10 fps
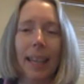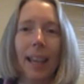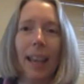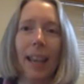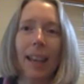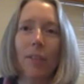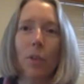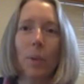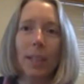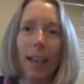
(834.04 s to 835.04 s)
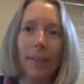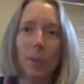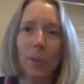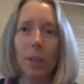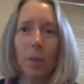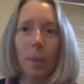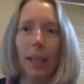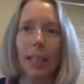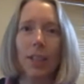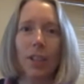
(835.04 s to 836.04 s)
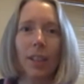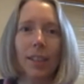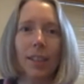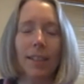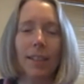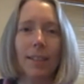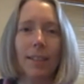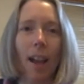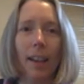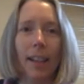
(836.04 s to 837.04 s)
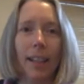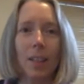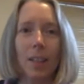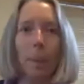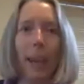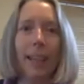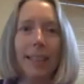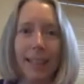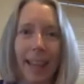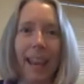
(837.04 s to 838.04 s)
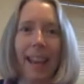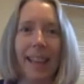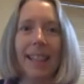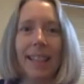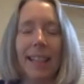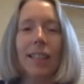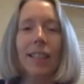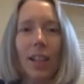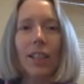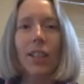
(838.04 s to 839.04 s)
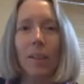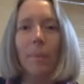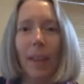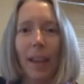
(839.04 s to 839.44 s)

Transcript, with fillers: and everyone's having to respect each other's sonic space and it's hard to